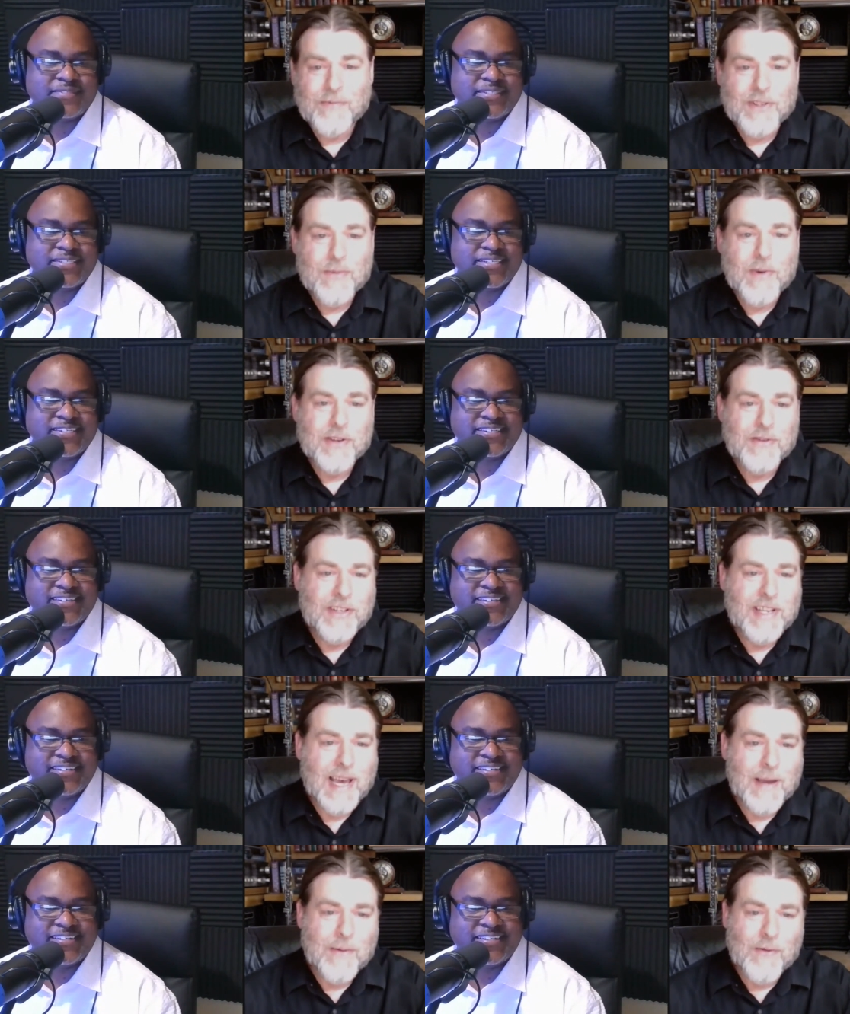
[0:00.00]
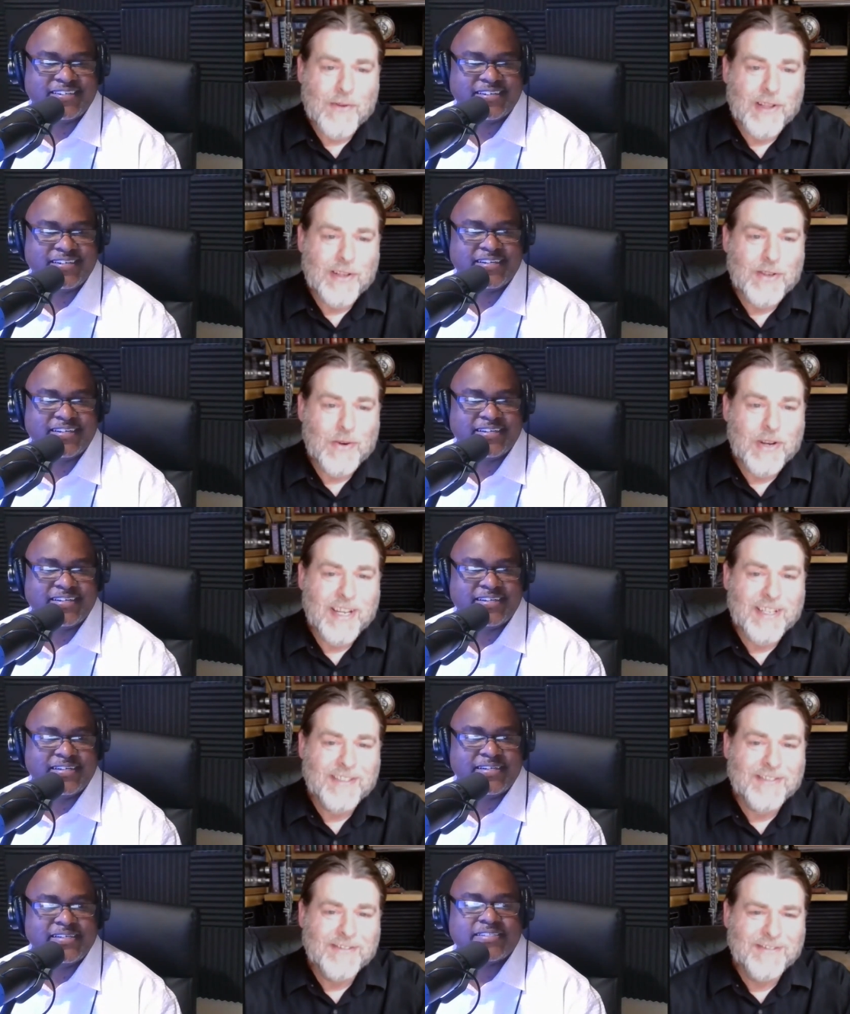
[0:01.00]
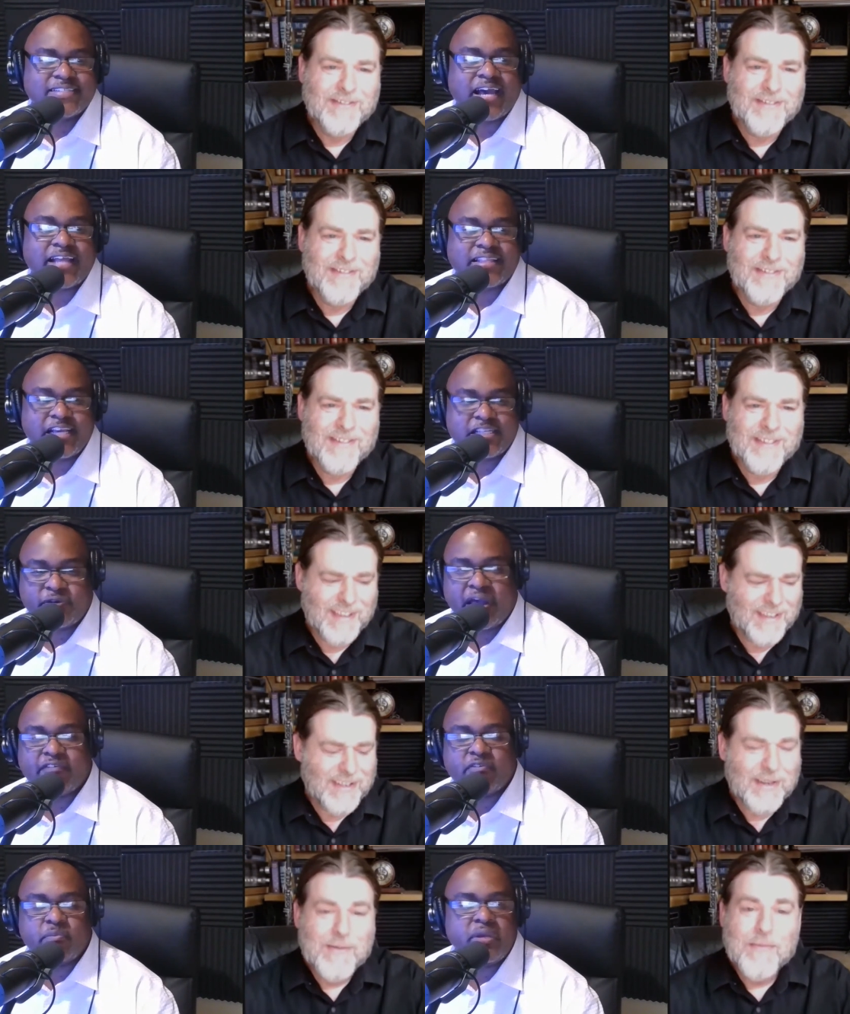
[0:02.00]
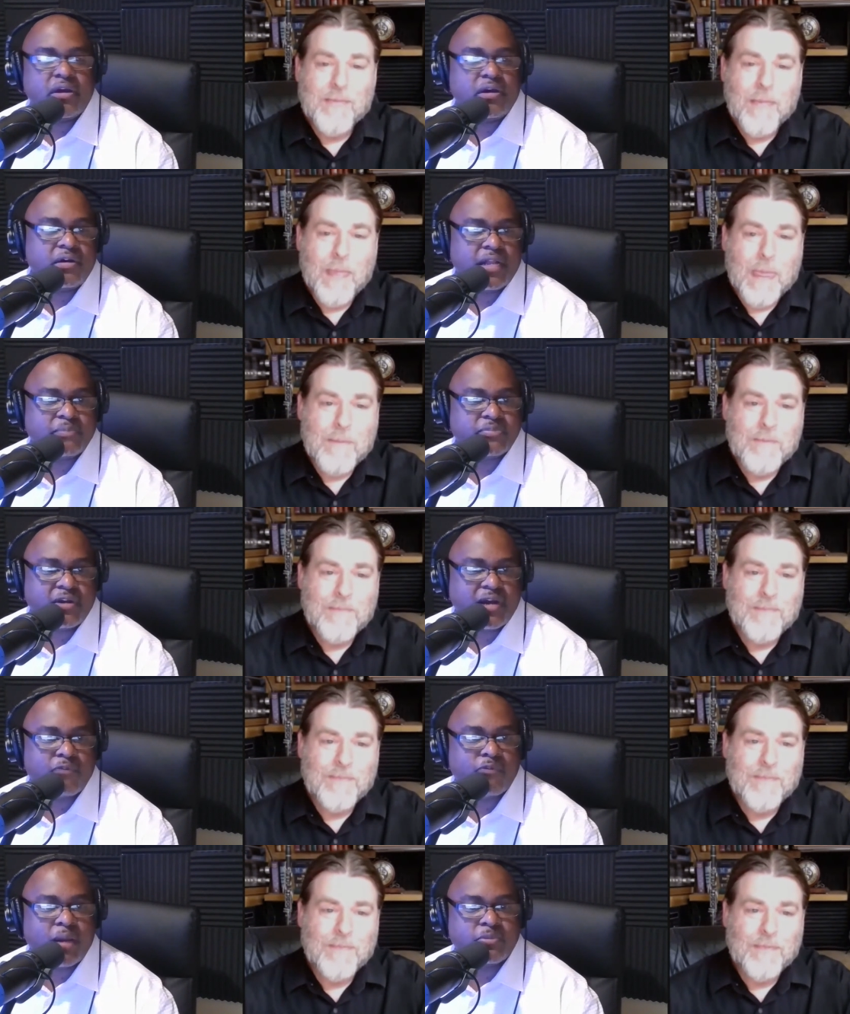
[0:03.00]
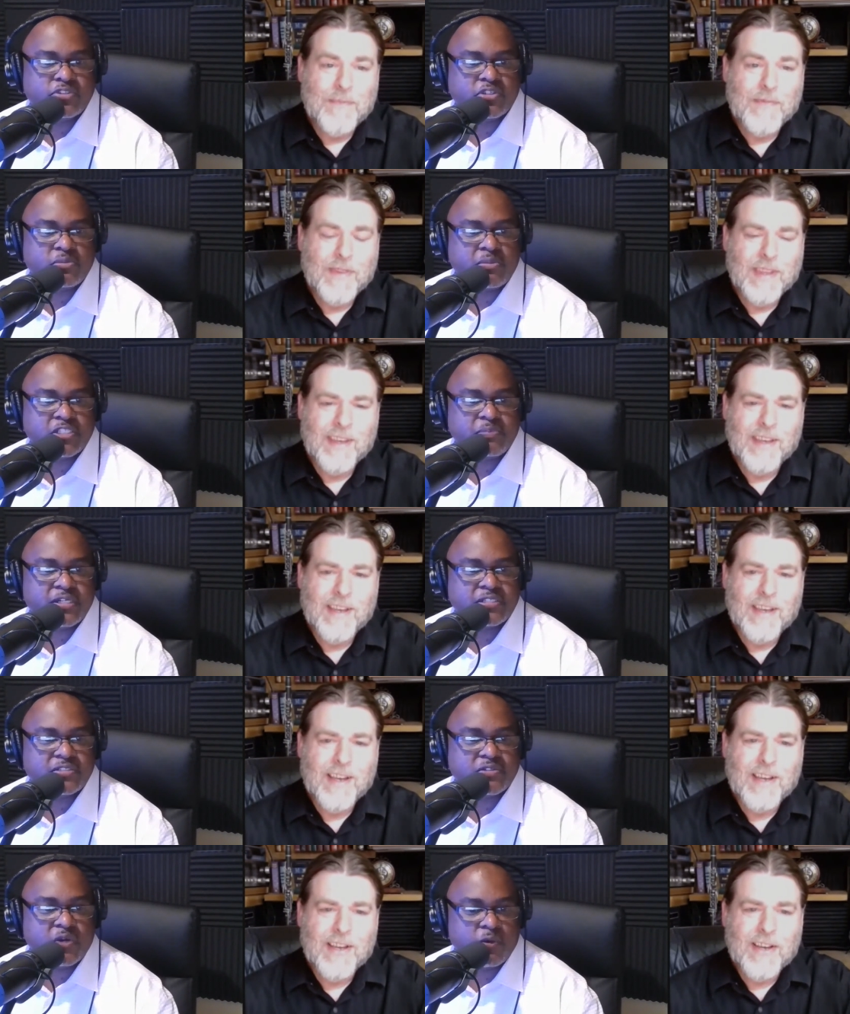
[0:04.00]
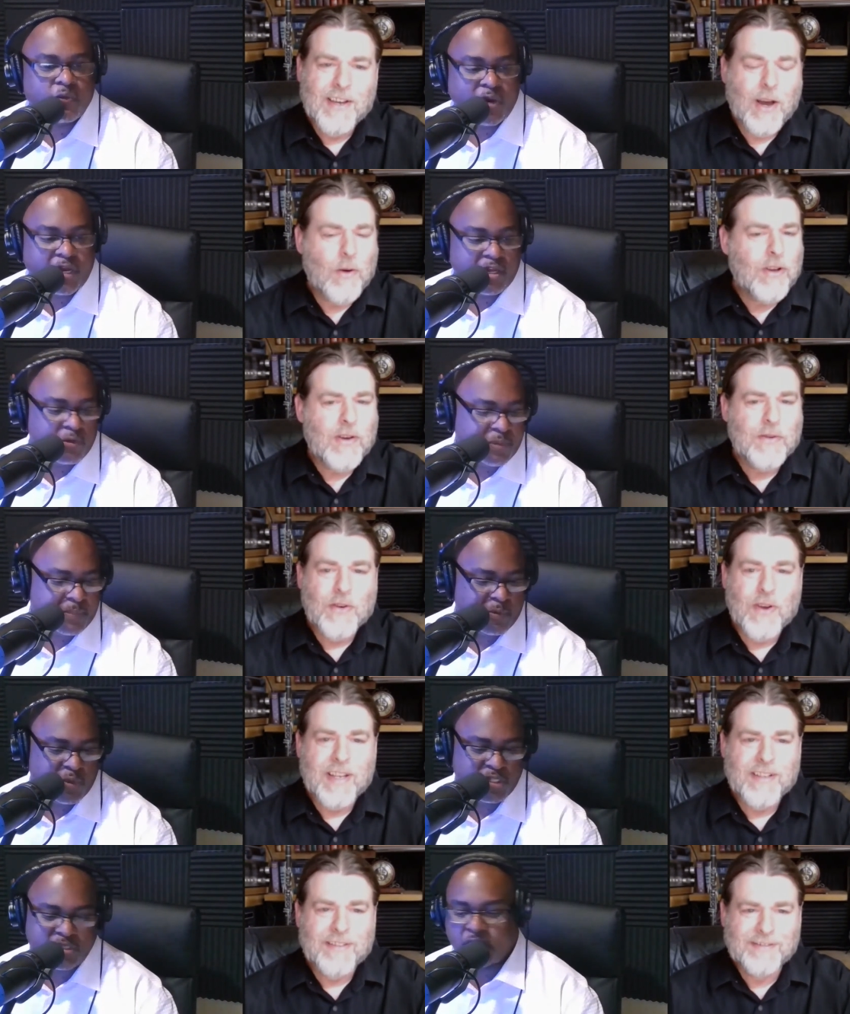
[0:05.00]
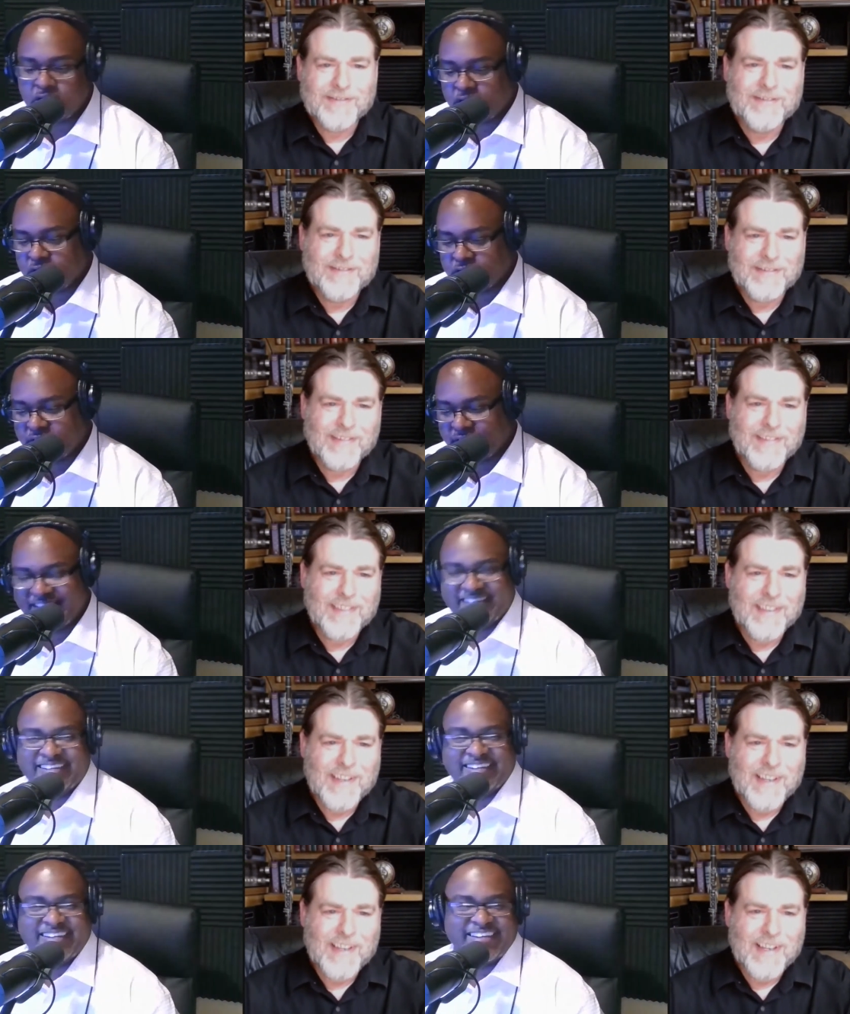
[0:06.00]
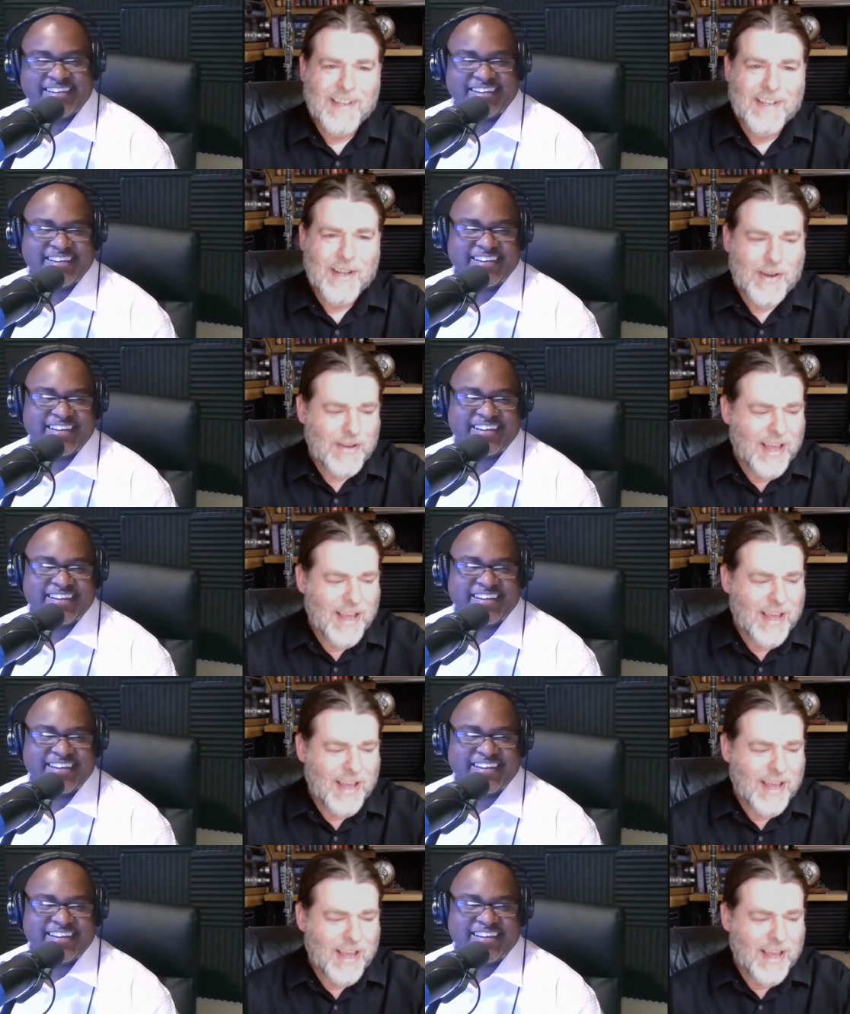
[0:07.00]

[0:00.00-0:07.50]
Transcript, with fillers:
Speaker 1: so much for your time. I really enjoyed it.
Speaker 2: Scott, thanks for having me on. I'm sorry I rambled so much, but us oh, radio oh, people, we talk all day. no,